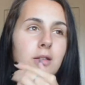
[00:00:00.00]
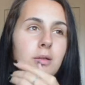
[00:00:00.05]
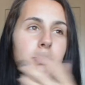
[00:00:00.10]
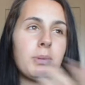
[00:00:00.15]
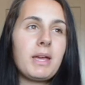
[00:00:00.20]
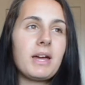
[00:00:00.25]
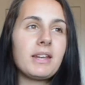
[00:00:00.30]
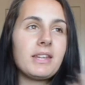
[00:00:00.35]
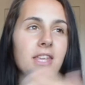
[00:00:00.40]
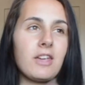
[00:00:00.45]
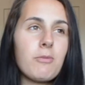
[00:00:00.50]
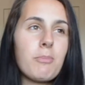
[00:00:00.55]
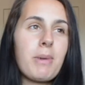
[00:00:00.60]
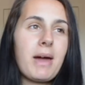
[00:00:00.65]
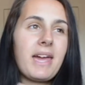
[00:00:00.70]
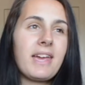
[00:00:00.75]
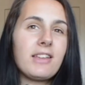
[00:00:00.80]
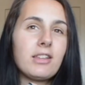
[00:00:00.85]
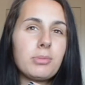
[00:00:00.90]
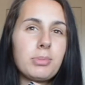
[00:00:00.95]
to be able to give
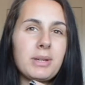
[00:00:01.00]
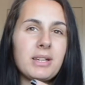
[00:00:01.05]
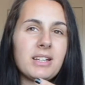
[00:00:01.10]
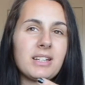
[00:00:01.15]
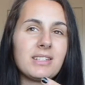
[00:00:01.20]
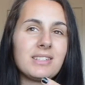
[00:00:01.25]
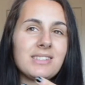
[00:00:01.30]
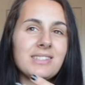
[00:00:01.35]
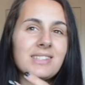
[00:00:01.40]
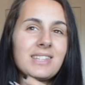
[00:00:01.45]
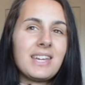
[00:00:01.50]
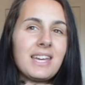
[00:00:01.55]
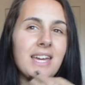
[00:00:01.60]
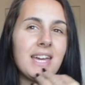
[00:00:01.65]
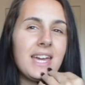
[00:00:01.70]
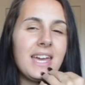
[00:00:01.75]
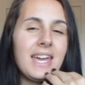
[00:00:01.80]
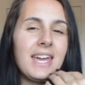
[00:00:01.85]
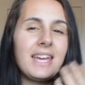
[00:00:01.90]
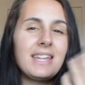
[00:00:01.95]
my experience,
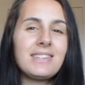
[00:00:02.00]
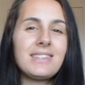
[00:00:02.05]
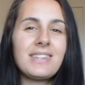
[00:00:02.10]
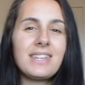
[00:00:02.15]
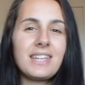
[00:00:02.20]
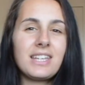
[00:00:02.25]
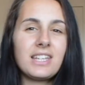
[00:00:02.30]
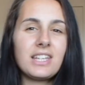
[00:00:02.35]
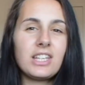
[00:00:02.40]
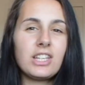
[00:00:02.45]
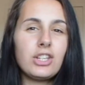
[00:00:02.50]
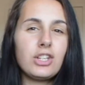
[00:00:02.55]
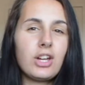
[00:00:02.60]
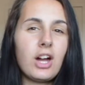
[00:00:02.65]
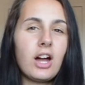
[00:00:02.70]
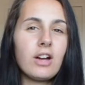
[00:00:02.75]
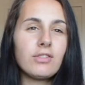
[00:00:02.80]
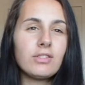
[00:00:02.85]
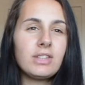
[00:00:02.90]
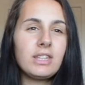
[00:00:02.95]
it's like you
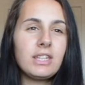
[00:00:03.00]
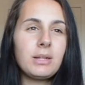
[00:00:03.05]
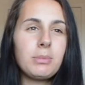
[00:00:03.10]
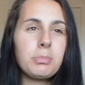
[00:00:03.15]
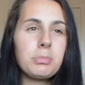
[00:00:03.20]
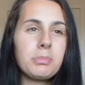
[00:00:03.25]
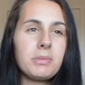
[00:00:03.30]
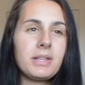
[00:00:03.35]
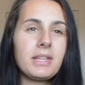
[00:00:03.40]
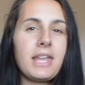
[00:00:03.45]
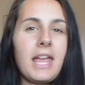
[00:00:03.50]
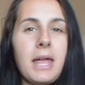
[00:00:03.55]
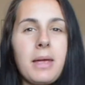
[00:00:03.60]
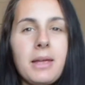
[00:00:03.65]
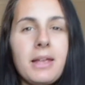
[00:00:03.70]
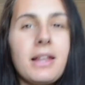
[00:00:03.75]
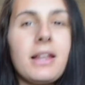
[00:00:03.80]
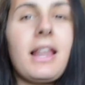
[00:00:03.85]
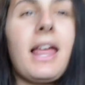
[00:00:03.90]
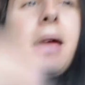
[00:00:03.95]
can't really keep
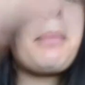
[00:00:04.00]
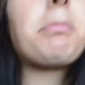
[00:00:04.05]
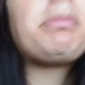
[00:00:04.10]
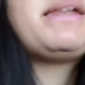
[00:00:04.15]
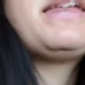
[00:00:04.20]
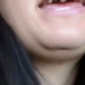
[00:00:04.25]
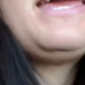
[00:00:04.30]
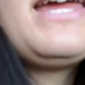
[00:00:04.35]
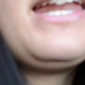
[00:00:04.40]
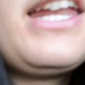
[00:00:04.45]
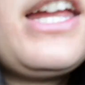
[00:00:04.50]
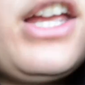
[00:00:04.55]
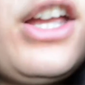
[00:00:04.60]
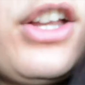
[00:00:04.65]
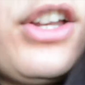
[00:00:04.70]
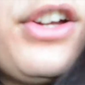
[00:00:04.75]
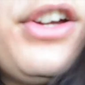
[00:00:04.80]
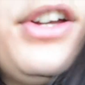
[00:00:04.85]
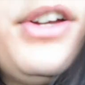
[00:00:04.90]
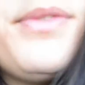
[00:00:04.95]
plan it, you
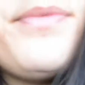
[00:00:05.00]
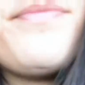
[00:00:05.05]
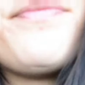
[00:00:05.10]
know?